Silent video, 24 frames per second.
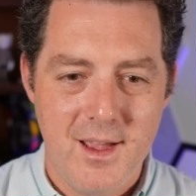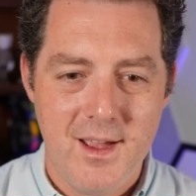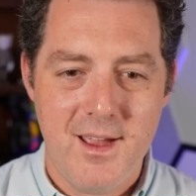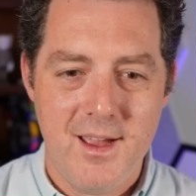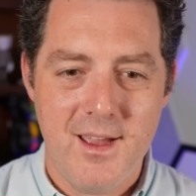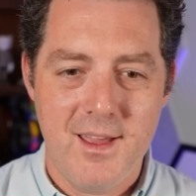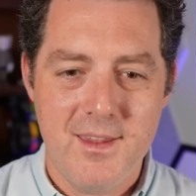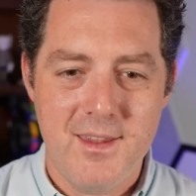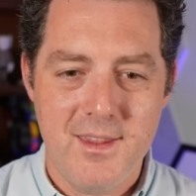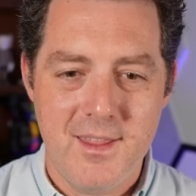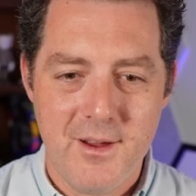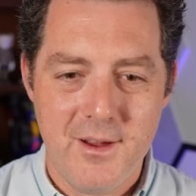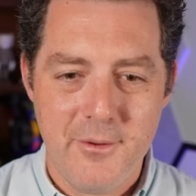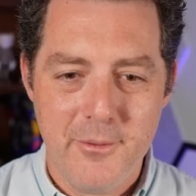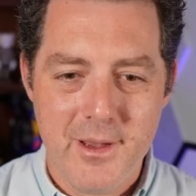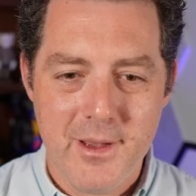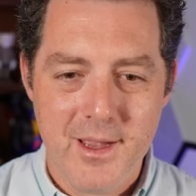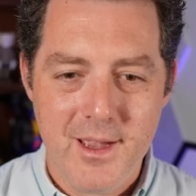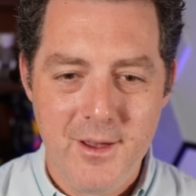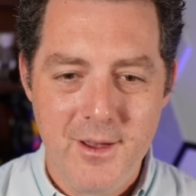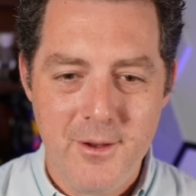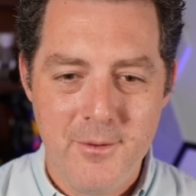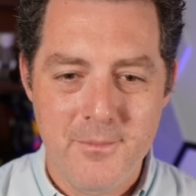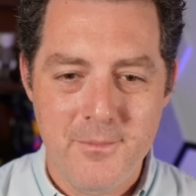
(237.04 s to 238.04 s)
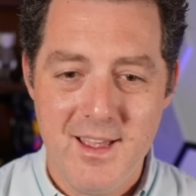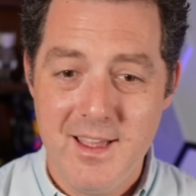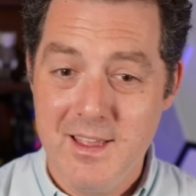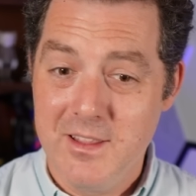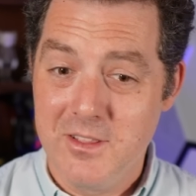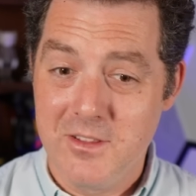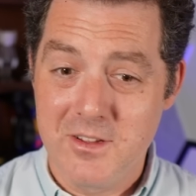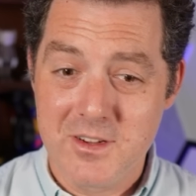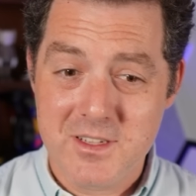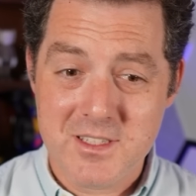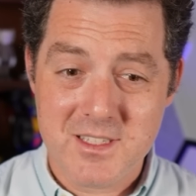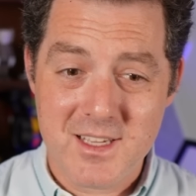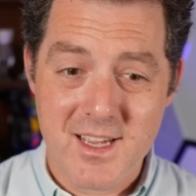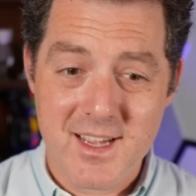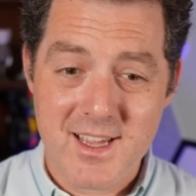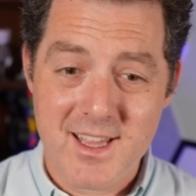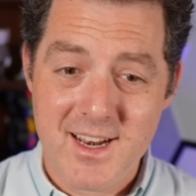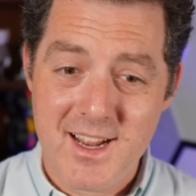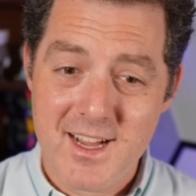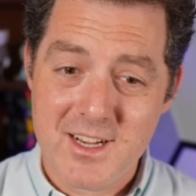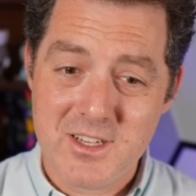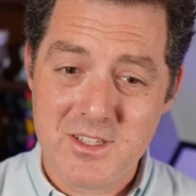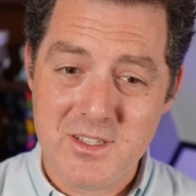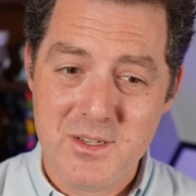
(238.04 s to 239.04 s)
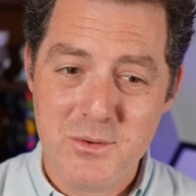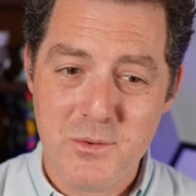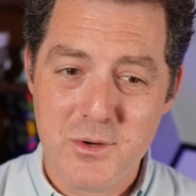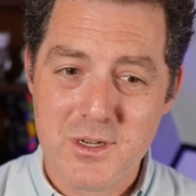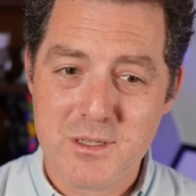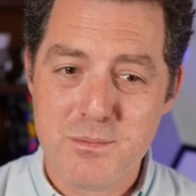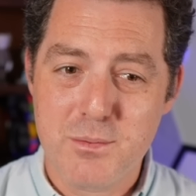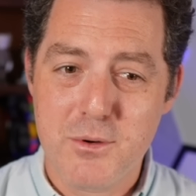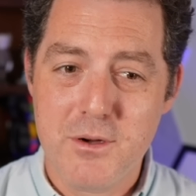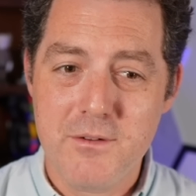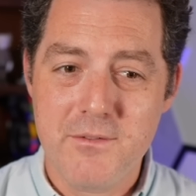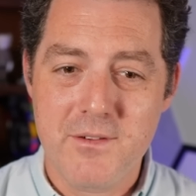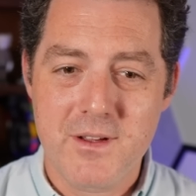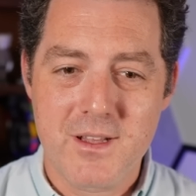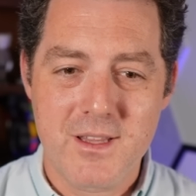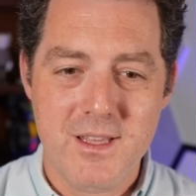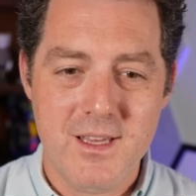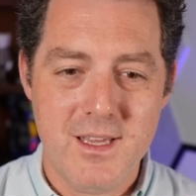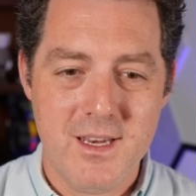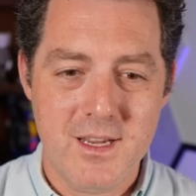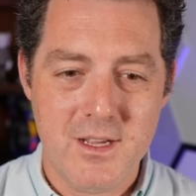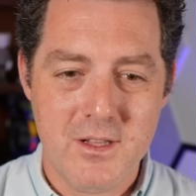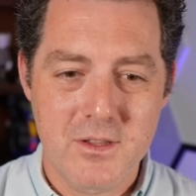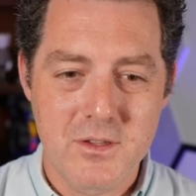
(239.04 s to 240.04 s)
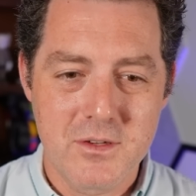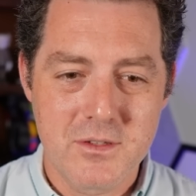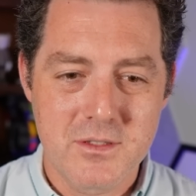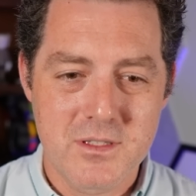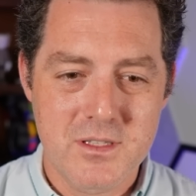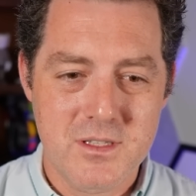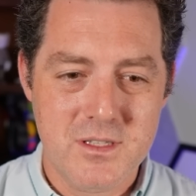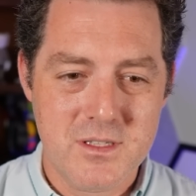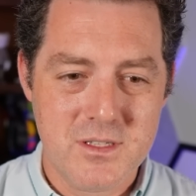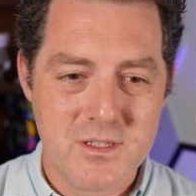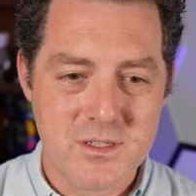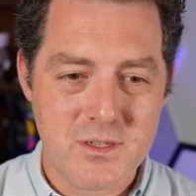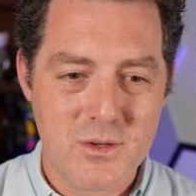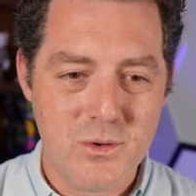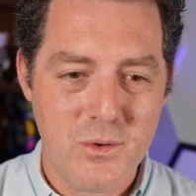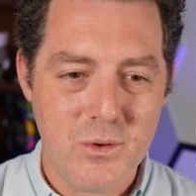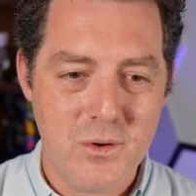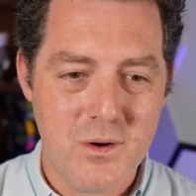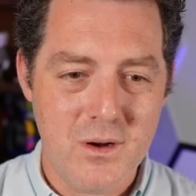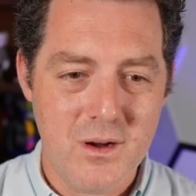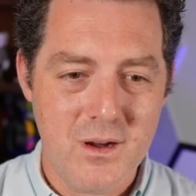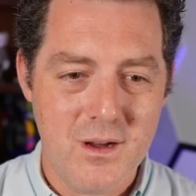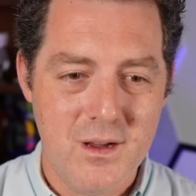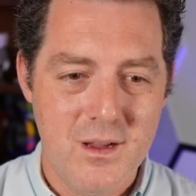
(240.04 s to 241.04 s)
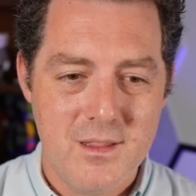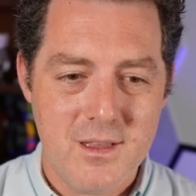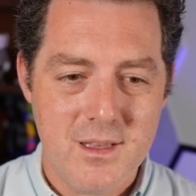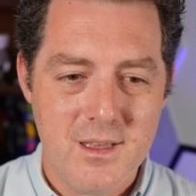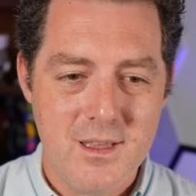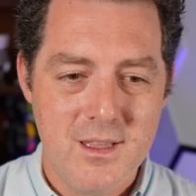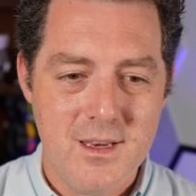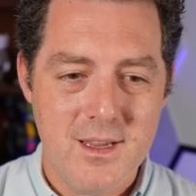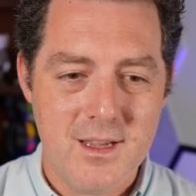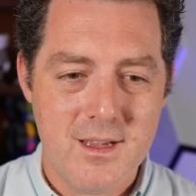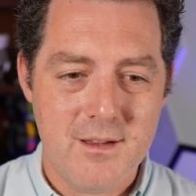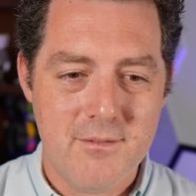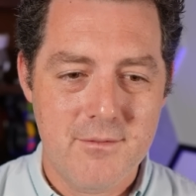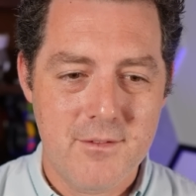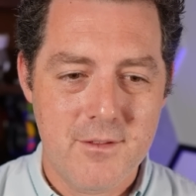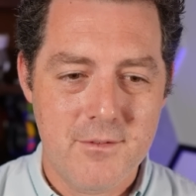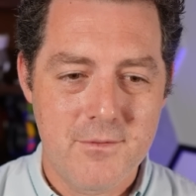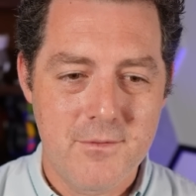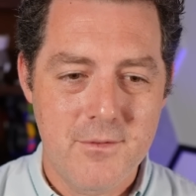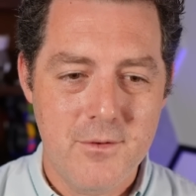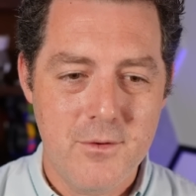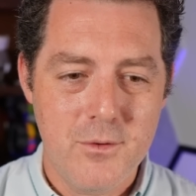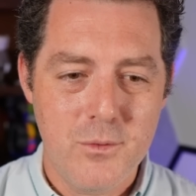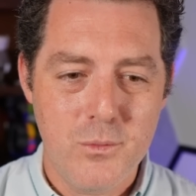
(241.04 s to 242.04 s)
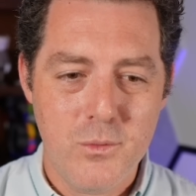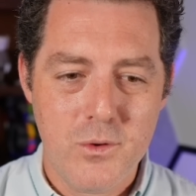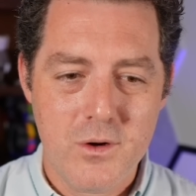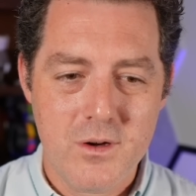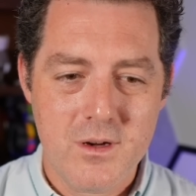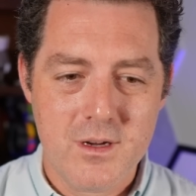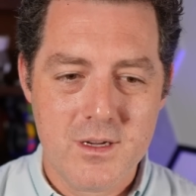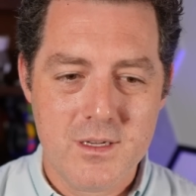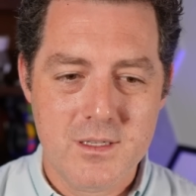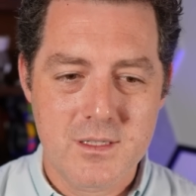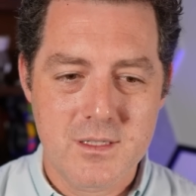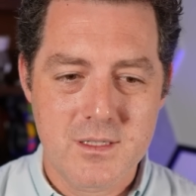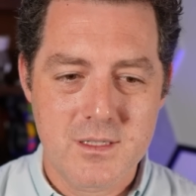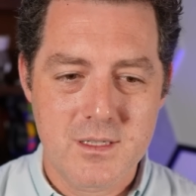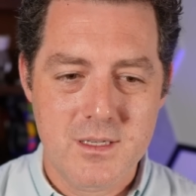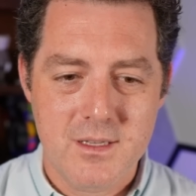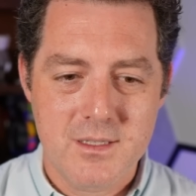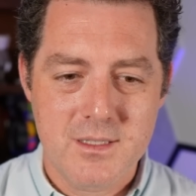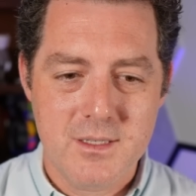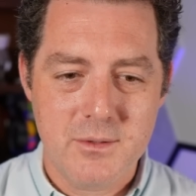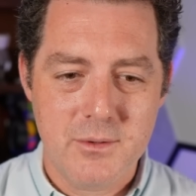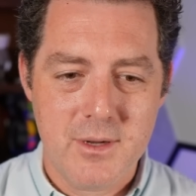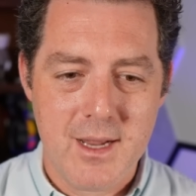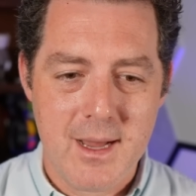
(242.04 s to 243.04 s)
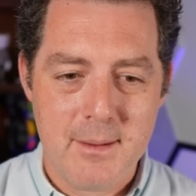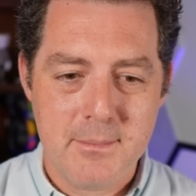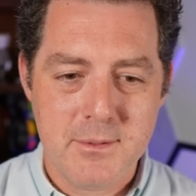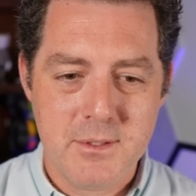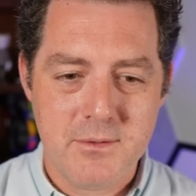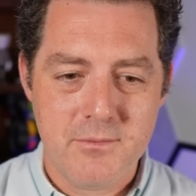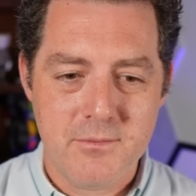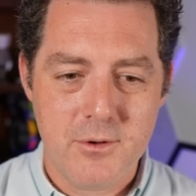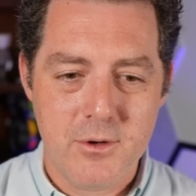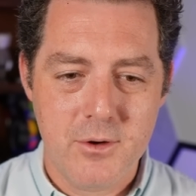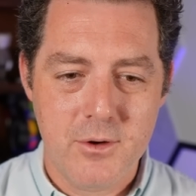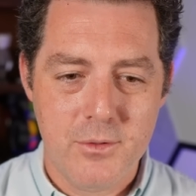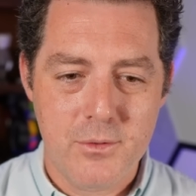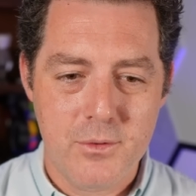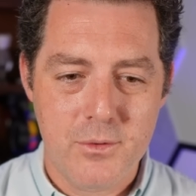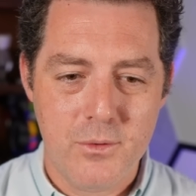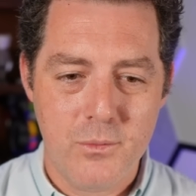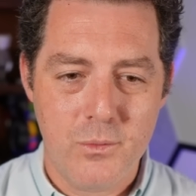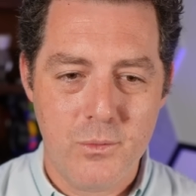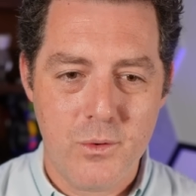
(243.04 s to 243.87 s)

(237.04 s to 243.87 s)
And there we go. It looks like it actually works perfectly. It includes the score, the eating of the food works. Let's see what happens if we go through a